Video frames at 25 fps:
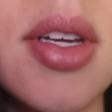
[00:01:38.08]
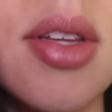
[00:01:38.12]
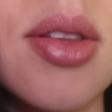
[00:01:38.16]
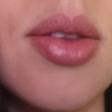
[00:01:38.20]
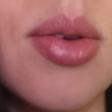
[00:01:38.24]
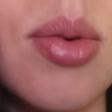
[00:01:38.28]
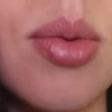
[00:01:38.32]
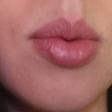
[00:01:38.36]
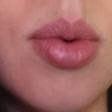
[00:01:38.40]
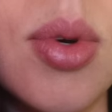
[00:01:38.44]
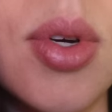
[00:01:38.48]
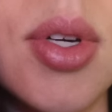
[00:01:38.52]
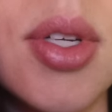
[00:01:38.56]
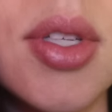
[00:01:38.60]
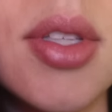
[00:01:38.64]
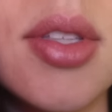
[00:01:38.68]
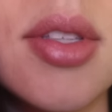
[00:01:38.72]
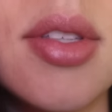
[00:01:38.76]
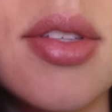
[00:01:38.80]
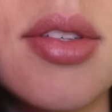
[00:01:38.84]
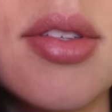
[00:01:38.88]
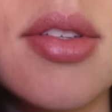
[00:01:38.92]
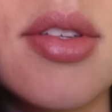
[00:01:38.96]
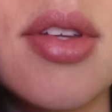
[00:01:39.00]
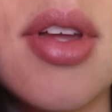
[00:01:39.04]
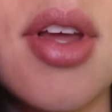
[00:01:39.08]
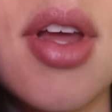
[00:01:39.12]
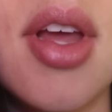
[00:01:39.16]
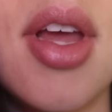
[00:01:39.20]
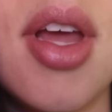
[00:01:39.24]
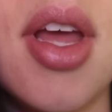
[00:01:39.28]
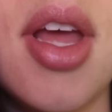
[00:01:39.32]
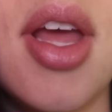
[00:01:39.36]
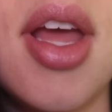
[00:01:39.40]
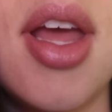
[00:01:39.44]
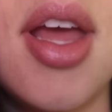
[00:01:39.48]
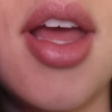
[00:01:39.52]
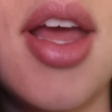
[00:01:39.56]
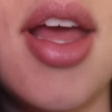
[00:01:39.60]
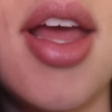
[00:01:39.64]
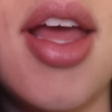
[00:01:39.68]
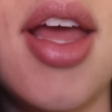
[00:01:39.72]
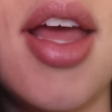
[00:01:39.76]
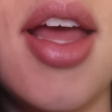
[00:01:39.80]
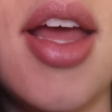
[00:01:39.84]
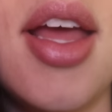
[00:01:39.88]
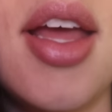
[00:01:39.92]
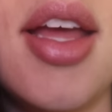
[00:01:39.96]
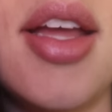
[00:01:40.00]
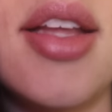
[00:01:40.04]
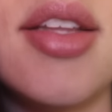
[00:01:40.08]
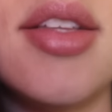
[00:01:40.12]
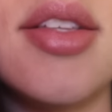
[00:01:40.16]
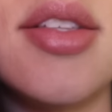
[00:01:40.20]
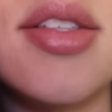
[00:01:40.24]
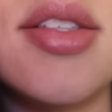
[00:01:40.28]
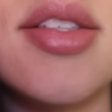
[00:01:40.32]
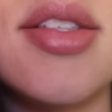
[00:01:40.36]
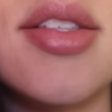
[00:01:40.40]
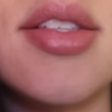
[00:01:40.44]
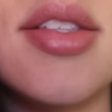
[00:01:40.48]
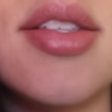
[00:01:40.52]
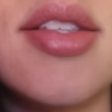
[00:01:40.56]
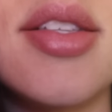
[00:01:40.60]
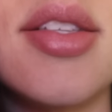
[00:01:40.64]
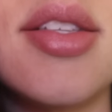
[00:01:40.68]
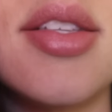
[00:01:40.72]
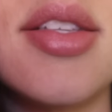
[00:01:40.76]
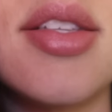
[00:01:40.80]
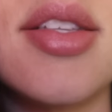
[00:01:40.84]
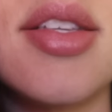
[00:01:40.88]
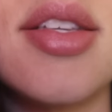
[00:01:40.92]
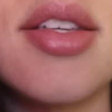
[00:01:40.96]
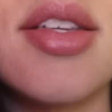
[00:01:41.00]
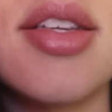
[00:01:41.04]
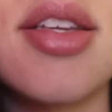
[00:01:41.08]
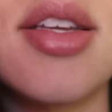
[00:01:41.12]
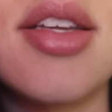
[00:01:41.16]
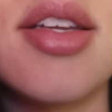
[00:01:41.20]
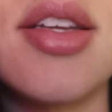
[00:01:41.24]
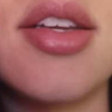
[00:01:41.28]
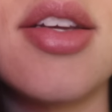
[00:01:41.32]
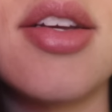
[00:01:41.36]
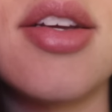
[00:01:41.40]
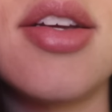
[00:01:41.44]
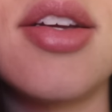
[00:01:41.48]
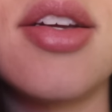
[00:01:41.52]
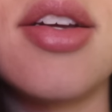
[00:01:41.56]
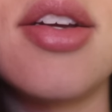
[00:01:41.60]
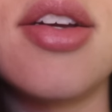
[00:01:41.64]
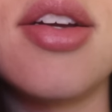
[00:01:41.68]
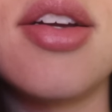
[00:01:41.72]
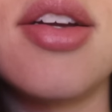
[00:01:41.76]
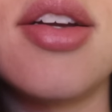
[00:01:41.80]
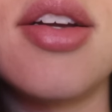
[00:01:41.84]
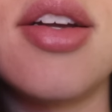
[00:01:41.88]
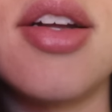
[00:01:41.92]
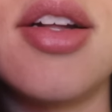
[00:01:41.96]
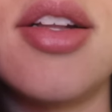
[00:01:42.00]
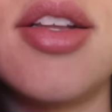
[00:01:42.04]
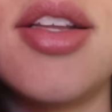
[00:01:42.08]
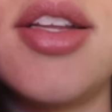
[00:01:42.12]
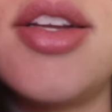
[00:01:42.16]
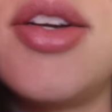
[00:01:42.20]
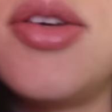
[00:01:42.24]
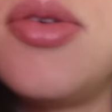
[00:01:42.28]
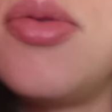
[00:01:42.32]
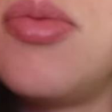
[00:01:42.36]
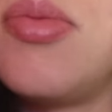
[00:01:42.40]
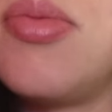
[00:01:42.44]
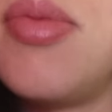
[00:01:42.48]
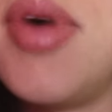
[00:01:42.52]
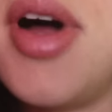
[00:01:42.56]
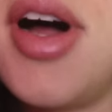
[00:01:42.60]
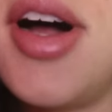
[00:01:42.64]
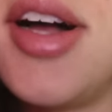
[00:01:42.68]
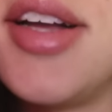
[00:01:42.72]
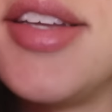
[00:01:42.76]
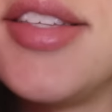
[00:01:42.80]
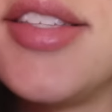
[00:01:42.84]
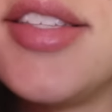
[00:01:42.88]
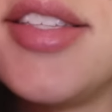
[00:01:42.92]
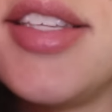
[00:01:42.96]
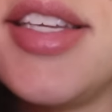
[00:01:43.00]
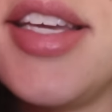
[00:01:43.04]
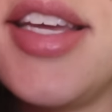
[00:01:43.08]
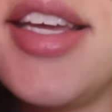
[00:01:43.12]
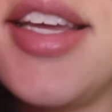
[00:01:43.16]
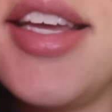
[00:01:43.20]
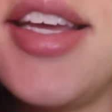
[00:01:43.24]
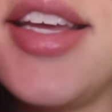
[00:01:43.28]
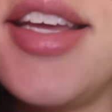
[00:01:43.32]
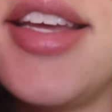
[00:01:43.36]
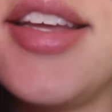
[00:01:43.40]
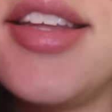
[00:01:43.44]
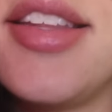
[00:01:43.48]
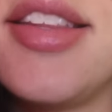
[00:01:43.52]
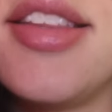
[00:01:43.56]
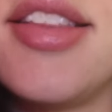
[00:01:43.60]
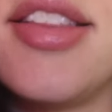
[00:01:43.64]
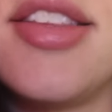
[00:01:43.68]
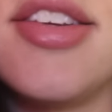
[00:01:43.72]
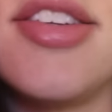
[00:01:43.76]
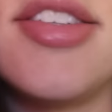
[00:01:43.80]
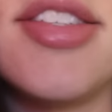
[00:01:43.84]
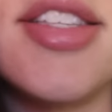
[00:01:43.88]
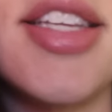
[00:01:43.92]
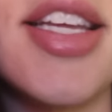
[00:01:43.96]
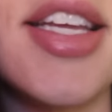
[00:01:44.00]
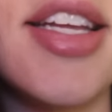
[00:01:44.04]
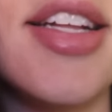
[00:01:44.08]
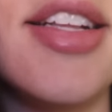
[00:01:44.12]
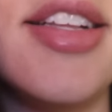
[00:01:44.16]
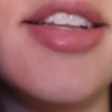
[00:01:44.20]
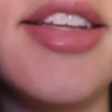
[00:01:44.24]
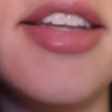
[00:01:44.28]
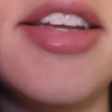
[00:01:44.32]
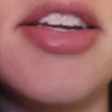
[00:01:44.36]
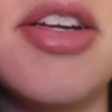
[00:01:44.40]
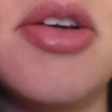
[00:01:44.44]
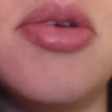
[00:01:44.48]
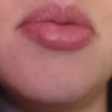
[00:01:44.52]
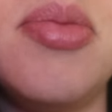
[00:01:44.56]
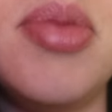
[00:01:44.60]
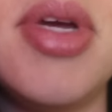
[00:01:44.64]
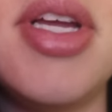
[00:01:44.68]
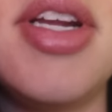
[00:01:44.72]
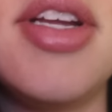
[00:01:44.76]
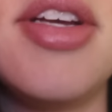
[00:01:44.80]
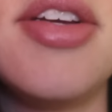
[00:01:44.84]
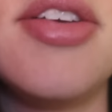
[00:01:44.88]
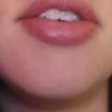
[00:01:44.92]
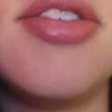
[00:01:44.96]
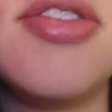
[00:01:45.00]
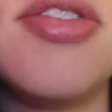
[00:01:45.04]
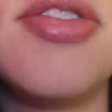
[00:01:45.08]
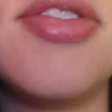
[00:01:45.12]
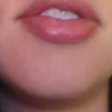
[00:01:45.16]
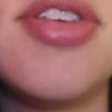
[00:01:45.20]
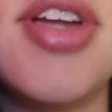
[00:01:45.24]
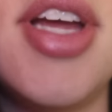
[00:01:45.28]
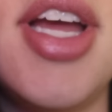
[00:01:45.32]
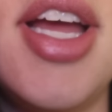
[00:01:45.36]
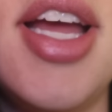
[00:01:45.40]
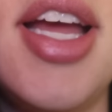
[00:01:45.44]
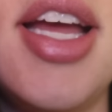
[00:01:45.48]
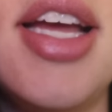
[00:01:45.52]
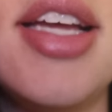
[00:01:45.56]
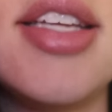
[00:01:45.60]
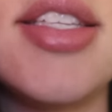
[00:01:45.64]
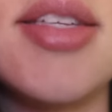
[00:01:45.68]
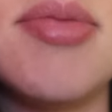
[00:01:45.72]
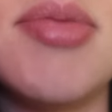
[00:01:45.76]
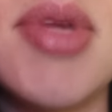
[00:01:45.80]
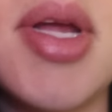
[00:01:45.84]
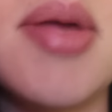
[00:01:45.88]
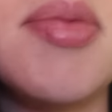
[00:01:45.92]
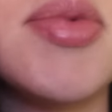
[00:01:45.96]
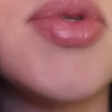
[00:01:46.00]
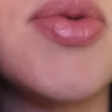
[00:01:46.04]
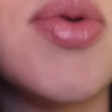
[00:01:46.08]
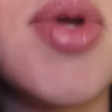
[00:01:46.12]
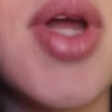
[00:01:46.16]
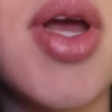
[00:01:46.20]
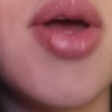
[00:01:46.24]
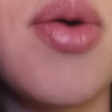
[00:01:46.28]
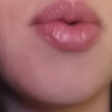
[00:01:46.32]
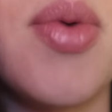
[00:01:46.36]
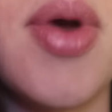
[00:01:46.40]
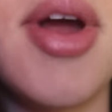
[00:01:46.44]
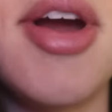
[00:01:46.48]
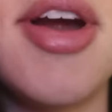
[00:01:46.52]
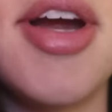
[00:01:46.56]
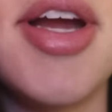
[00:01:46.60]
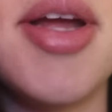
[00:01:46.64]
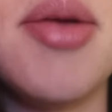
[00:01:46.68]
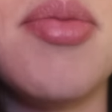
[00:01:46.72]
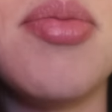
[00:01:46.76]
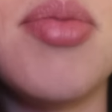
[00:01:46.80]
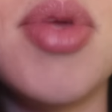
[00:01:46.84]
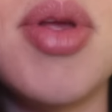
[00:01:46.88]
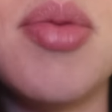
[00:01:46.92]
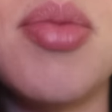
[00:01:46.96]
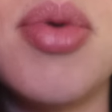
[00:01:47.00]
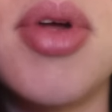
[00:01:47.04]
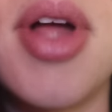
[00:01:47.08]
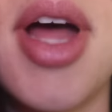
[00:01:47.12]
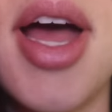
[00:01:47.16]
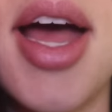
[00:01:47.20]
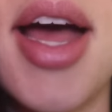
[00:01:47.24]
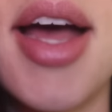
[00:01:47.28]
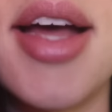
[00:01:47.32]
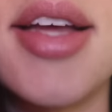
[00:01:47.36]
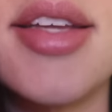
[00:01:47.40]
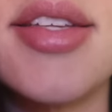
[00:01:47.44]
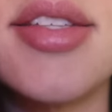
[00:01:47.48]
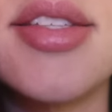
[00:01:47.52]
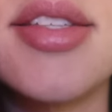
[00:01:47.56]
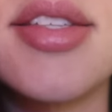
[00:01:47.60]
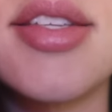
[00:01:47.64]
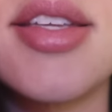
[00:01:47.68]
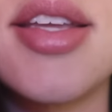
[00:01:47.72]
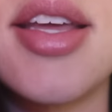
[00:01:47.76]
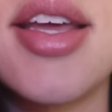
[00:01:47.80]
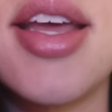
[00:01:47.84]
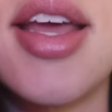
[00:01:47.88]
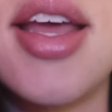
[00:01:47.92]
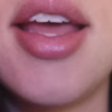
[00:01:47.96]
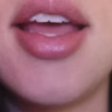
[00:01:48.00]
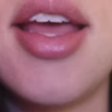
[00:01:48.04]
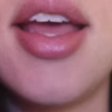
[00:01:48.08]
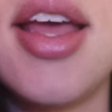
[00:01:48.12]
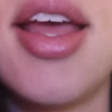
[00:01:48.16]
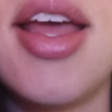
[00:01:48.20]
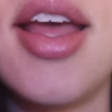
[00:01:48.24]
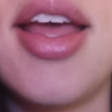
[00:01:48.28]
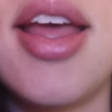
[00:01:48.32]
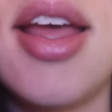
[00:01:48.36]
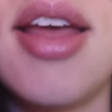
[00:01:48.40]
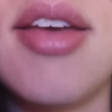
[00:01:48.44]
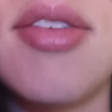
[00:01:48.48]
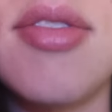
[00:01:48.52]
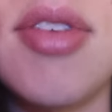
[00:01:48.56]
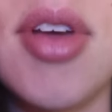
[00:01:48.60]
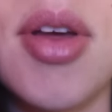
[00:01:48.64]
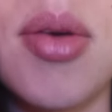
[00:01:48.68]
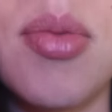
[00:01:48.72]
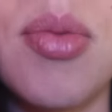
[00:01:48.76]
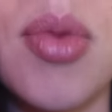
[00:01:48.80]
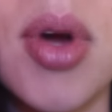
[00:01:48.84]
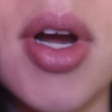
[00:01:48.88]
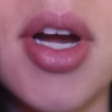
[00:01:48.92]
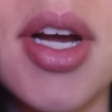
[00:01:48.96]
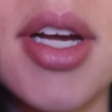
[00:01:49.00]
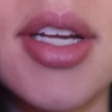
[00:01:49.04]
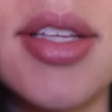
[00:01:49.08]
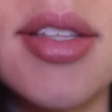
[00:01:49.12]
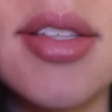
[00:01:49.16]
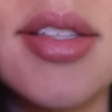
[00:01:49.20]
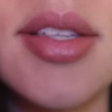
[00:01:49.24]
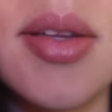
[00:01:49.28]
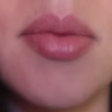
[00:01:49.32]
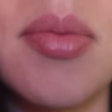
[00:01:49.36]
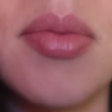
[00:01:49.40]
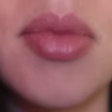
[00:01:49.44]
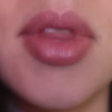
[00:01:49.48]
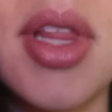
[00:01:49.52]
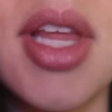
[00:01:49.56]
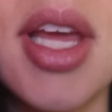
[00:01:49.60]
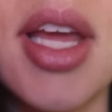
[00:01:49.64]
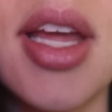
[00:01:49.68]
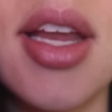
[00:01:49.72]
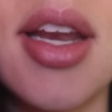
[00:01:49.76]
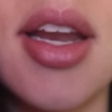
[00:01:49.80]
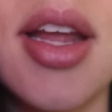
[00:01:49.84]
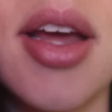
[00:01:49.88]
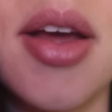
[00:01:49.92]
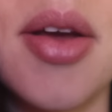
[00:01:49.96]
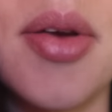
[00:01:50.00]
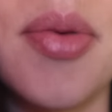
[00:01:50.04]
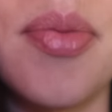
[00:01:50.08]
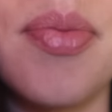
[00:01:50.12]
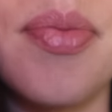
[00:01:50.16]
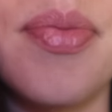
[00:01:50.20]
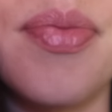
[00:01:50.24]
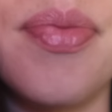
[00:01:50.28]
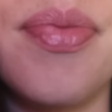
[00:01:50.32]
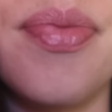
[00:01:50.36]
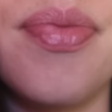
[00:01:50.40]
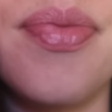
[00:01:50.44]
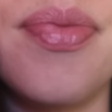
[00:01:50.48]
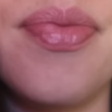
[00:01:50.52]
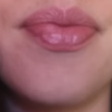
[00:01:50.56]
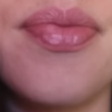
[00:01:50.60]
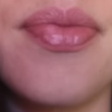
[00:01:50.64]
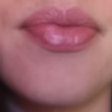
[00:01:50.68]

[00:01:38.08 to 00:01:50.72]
like the woods. It's a little mossy. There's like a little bit of, sometimes when I wear it, people ask if I'm wearing something um,